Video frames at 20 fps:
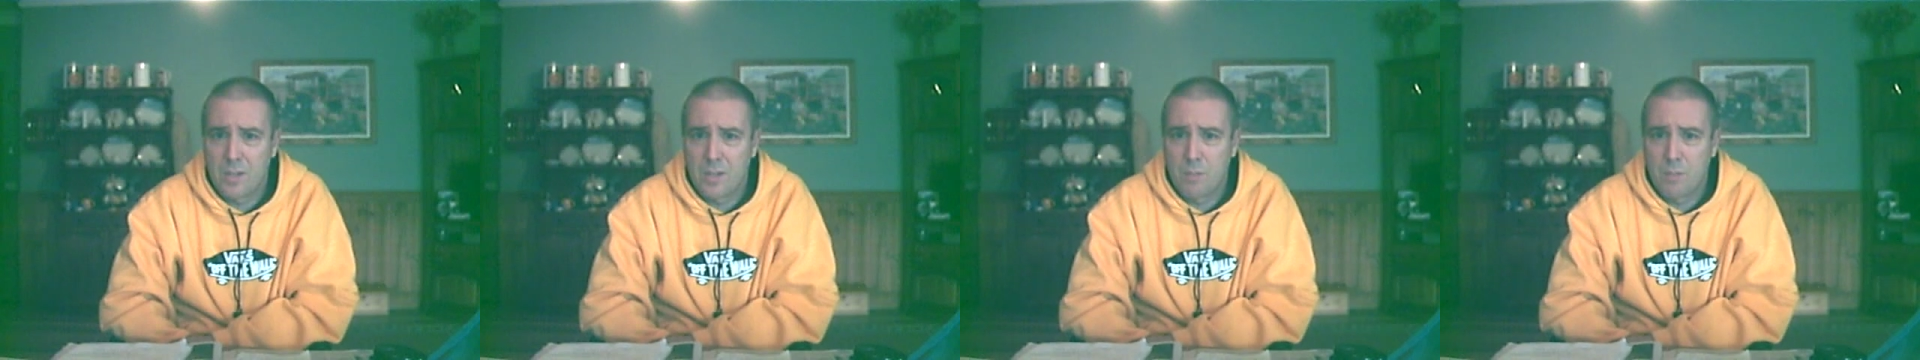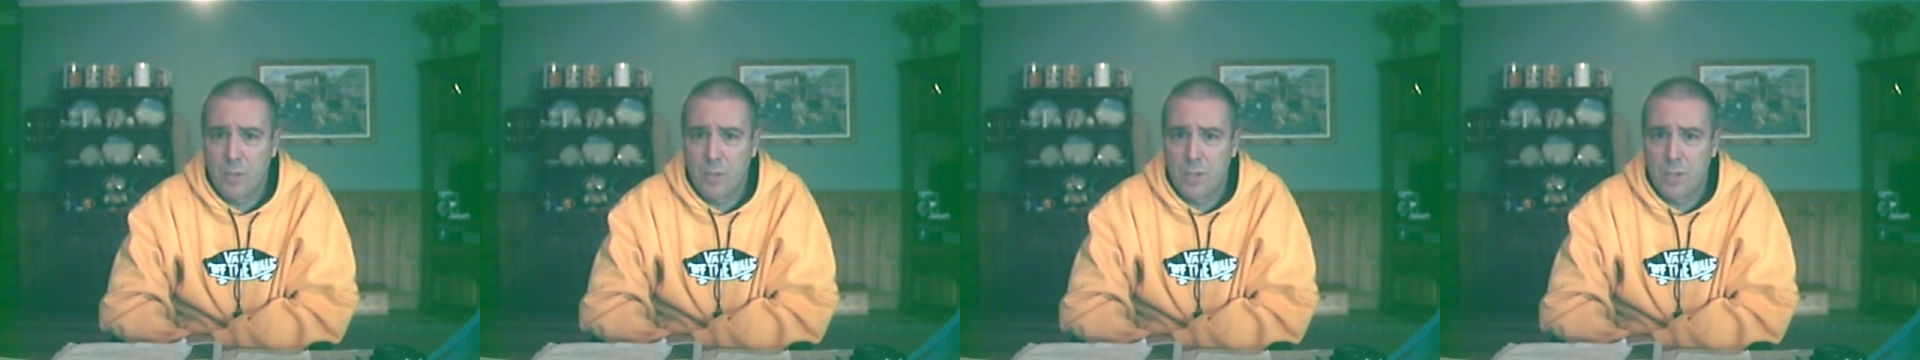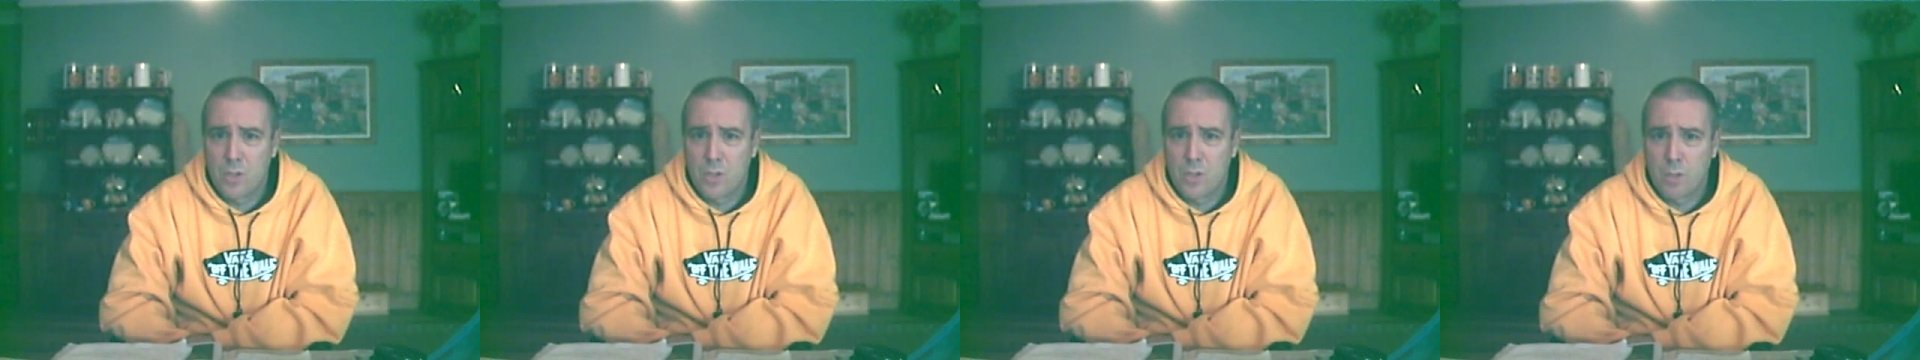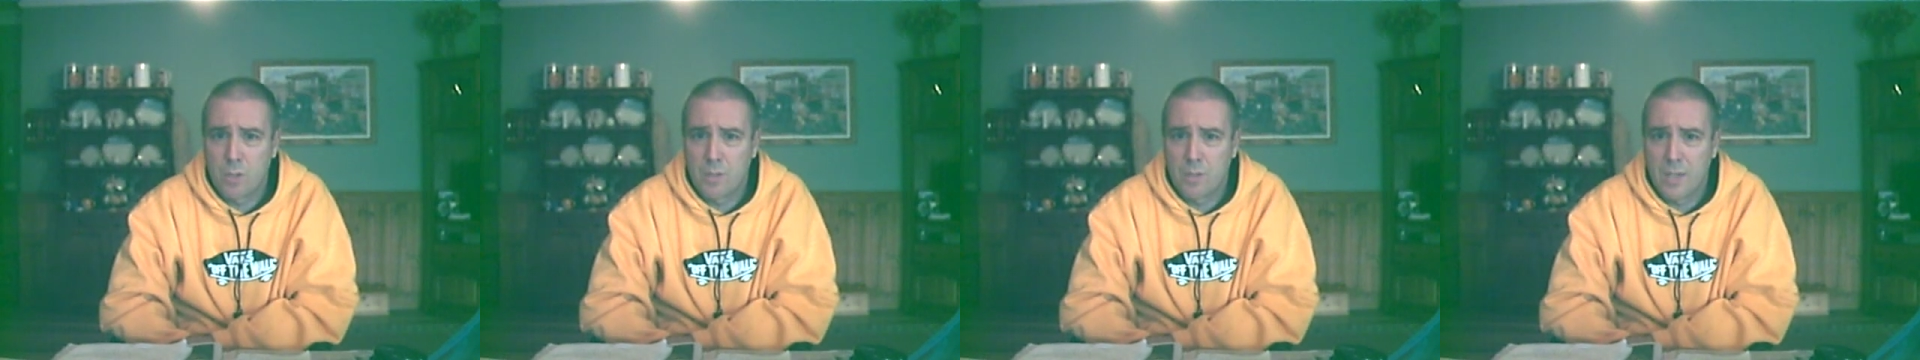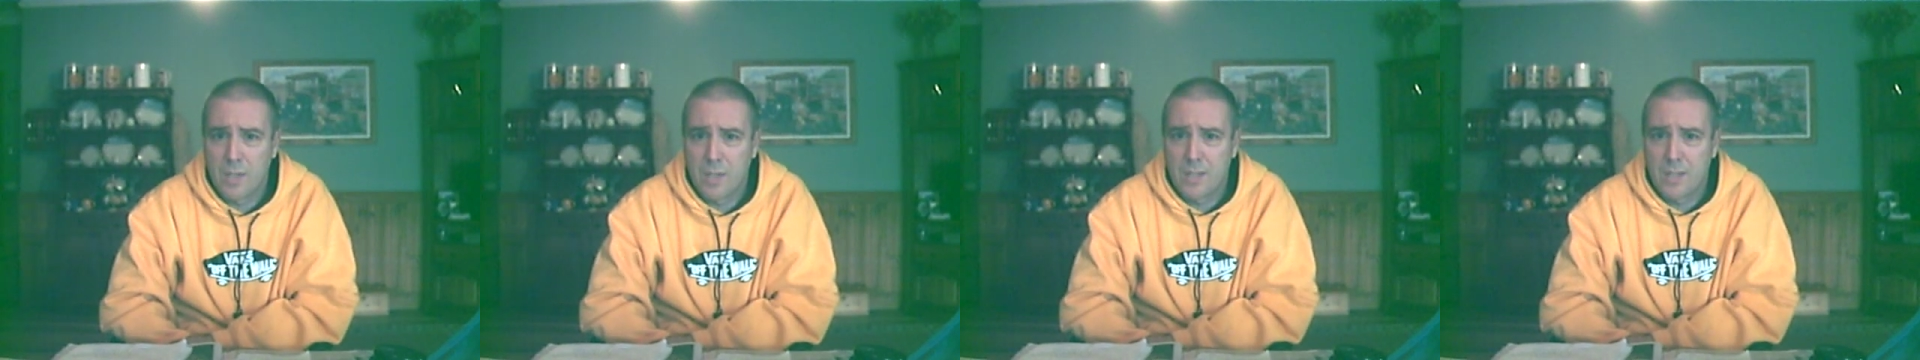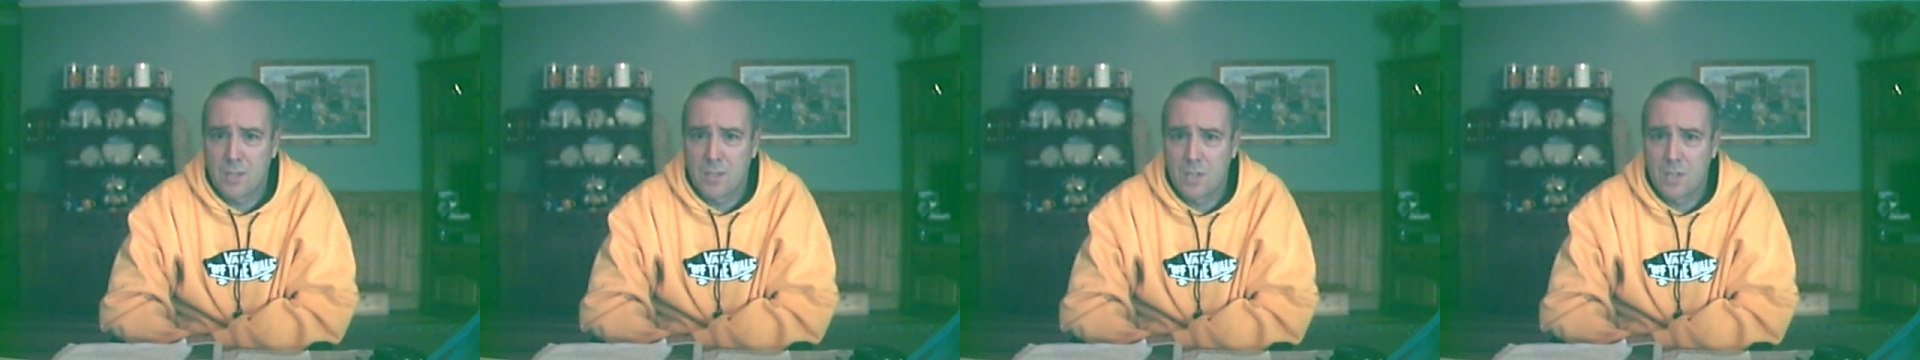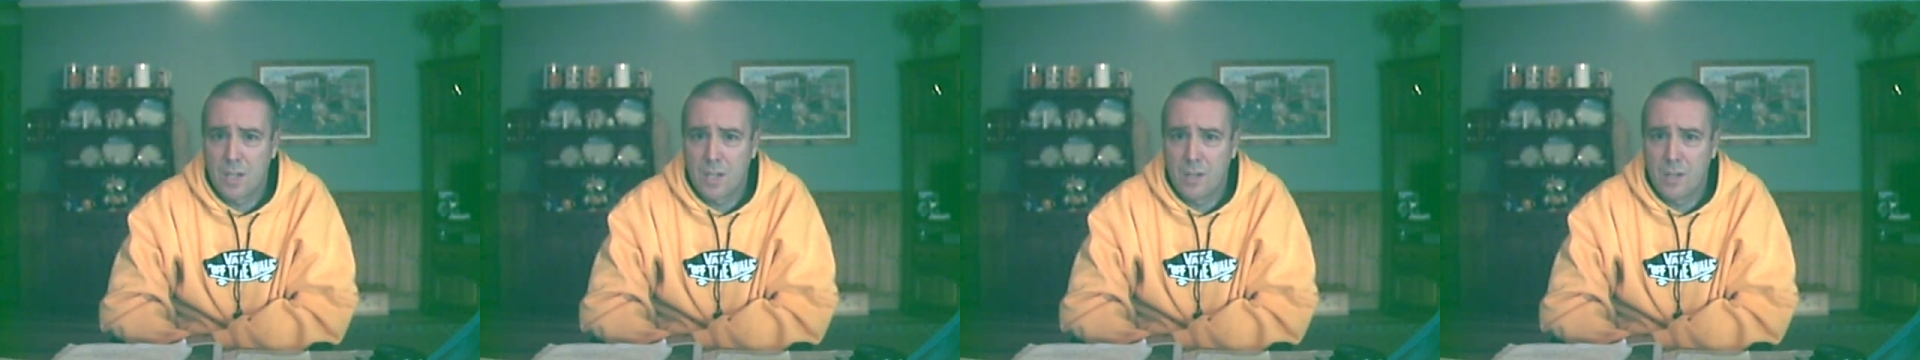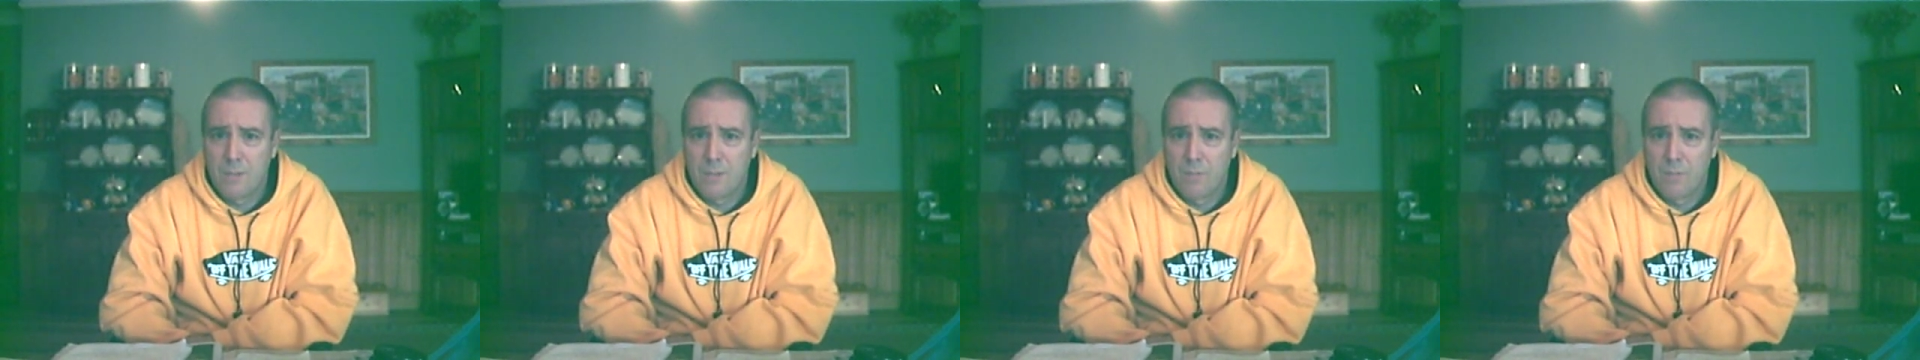a brilliant job of that,
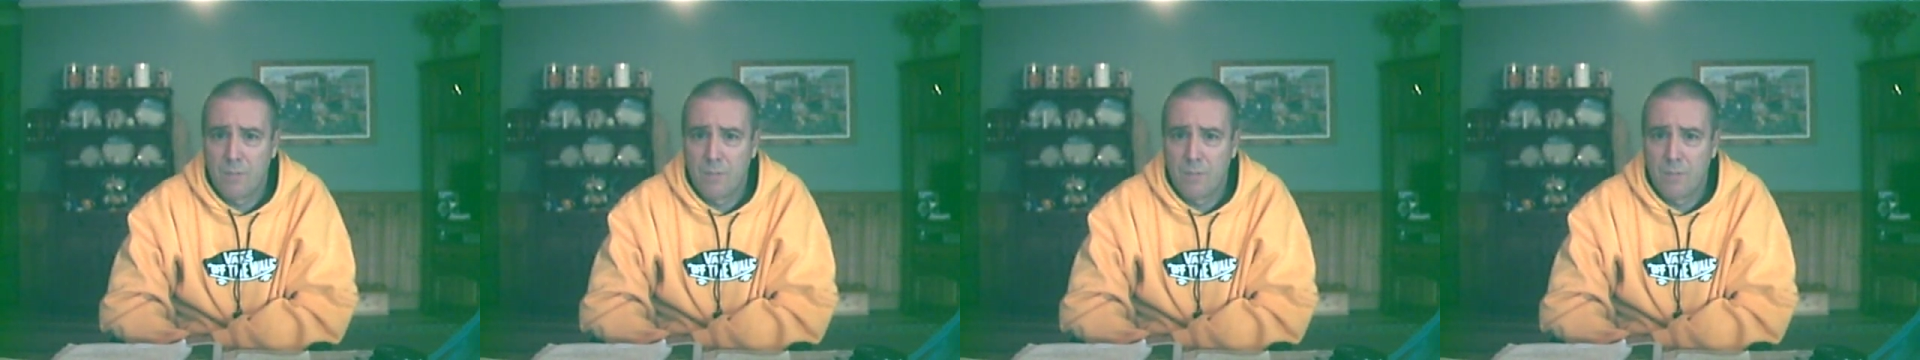so